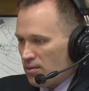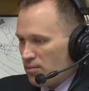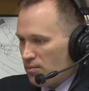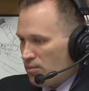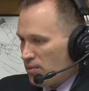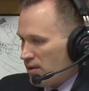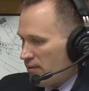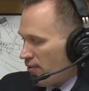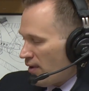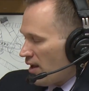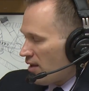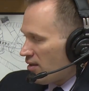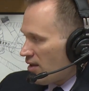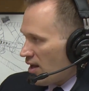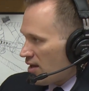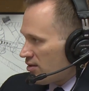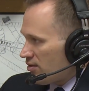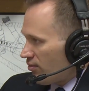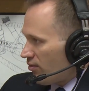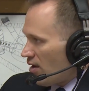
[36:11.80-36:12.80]
we've had
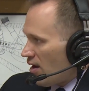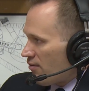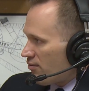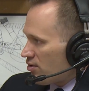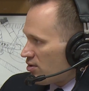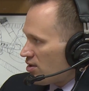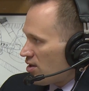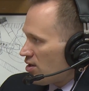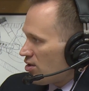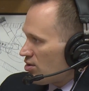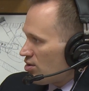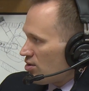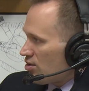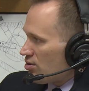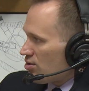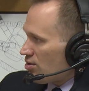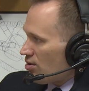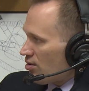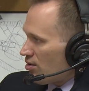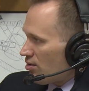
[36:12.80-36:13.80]
lots of
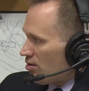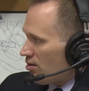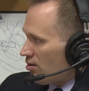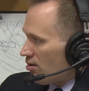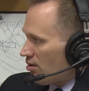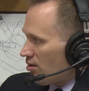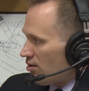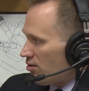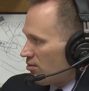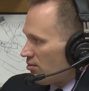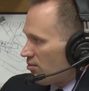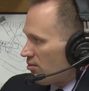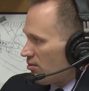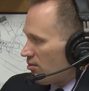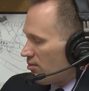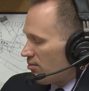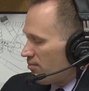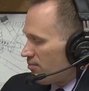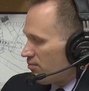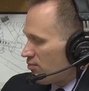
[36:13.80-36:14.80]
conversations, our
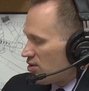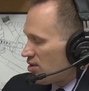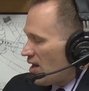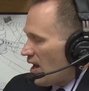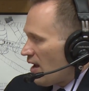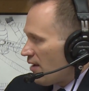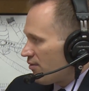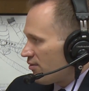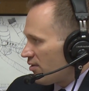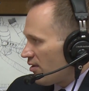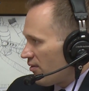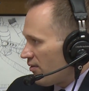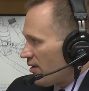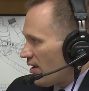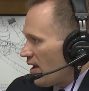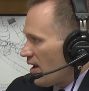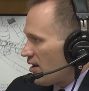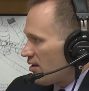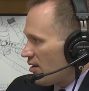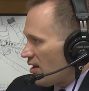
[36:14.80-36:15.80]
staffs have
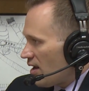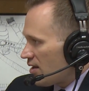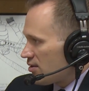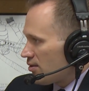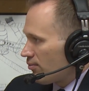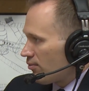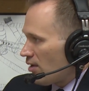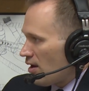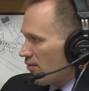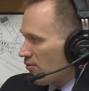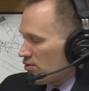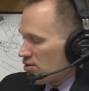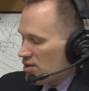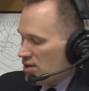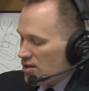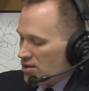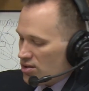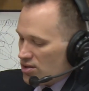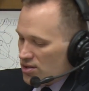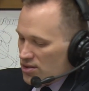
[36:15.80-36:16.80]
had lots of
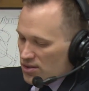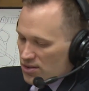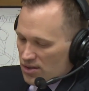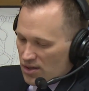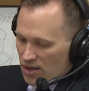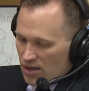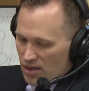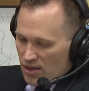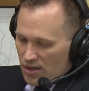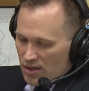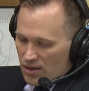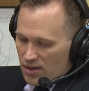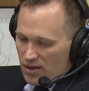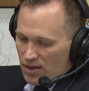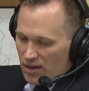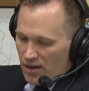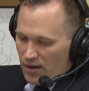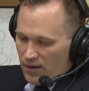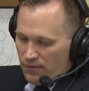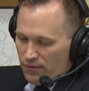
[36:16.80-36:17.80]
conversations
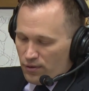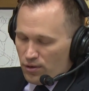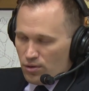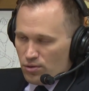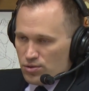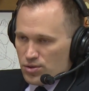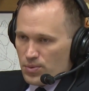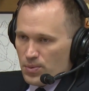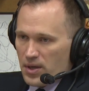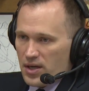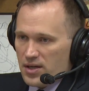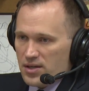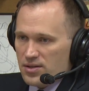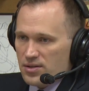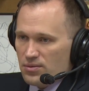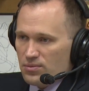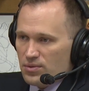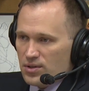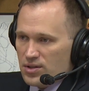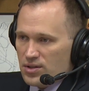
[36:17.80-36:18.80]
for those
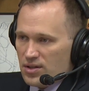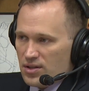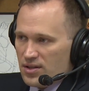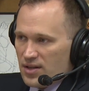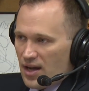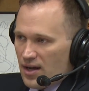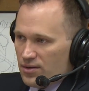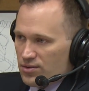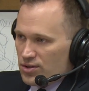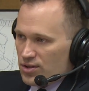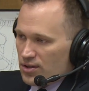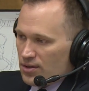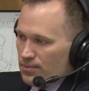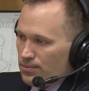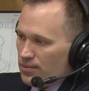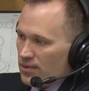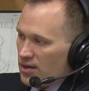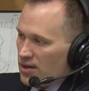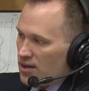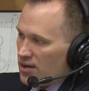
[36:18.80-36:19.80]
ways in which the township
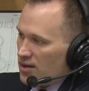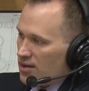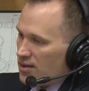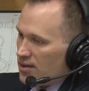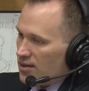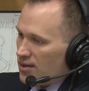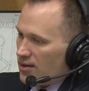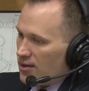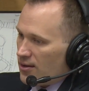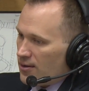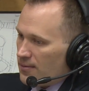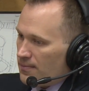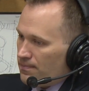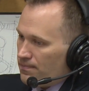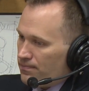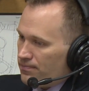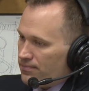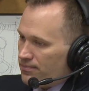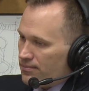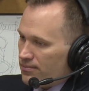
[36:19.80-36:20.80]

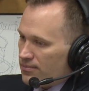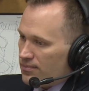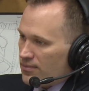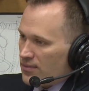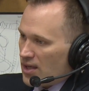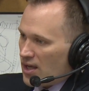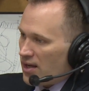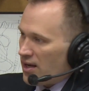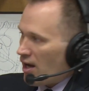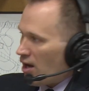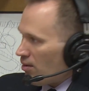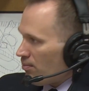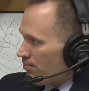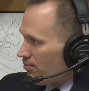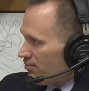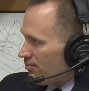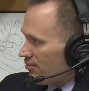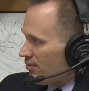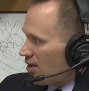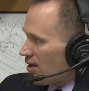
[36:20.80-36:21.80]
can help,
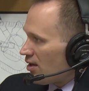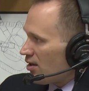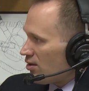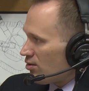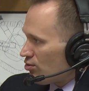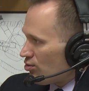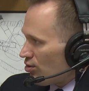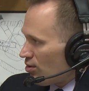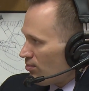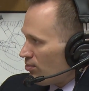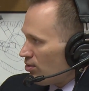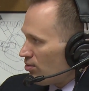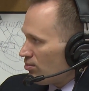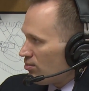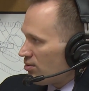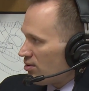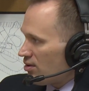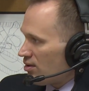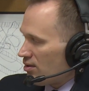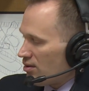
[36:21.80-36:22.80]
can
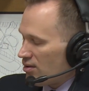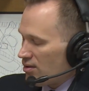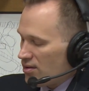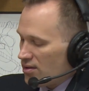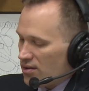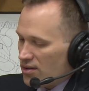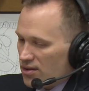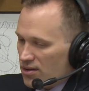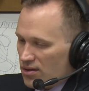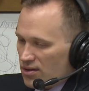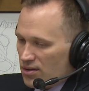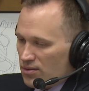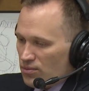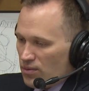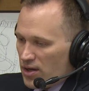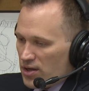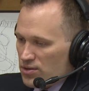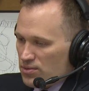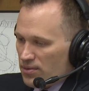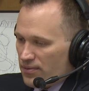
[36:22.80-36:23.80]
contribute in
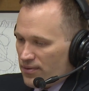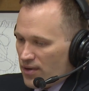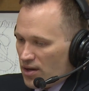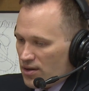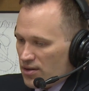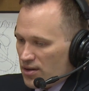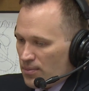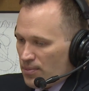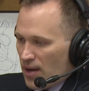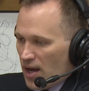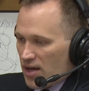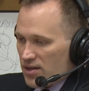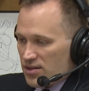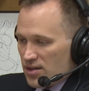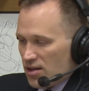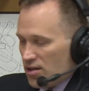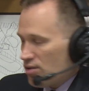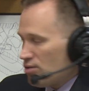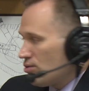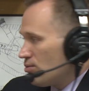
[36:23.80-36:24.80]
ways we've done in the past
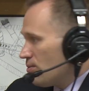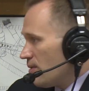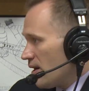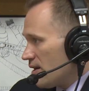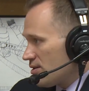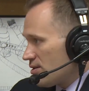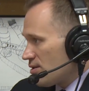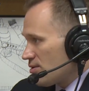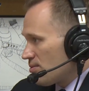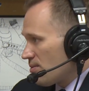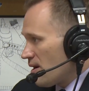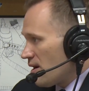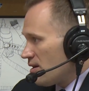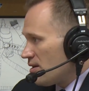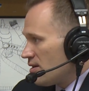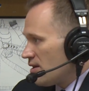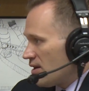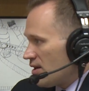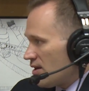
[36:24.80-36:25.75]
and in new ways as well.